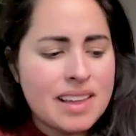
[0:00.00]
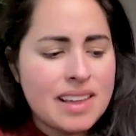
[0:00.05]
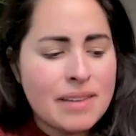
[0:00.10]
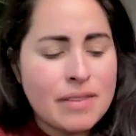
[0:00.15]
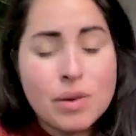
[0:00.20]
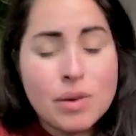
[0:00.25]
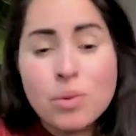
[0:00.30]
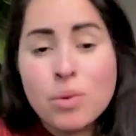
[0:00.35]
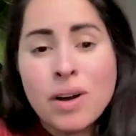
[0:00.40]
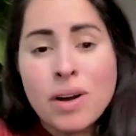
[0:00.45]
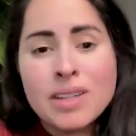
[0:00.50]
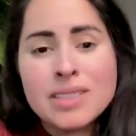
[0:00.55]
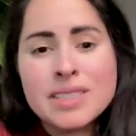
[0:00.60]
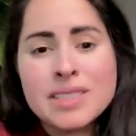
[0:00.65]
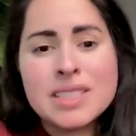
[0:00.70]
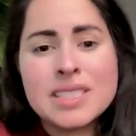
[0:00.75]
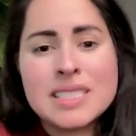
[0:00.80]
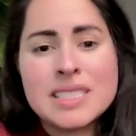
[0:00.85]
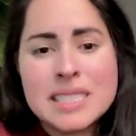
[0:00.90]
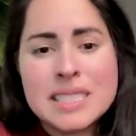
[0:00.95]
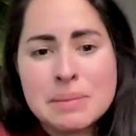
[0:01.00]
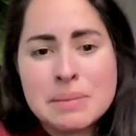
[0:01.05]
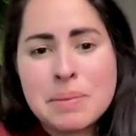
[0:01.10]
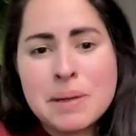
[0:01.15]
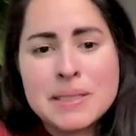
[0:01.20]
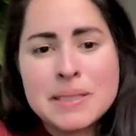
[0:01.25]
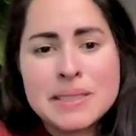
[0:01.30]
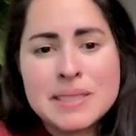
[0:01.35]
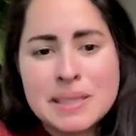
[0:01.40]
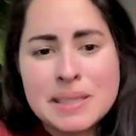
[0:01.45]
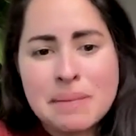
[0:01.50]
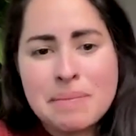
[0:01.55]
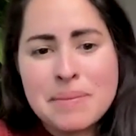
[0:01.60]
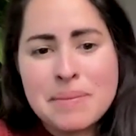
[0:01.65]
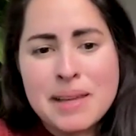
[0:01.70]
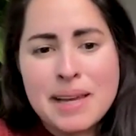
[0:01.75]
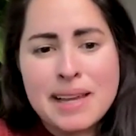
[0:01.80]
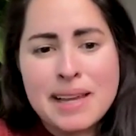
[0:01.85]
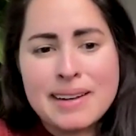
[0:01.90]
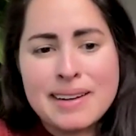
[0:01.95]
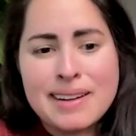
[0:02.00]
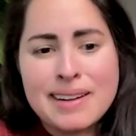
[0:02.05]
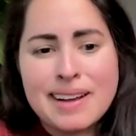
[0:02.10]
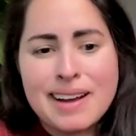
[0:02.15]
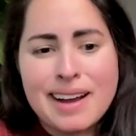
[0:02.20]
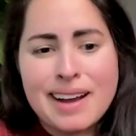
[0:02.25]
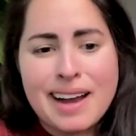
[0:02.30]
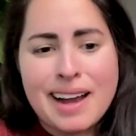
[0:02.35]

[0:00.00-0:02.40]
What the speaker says: if you want to deepen something,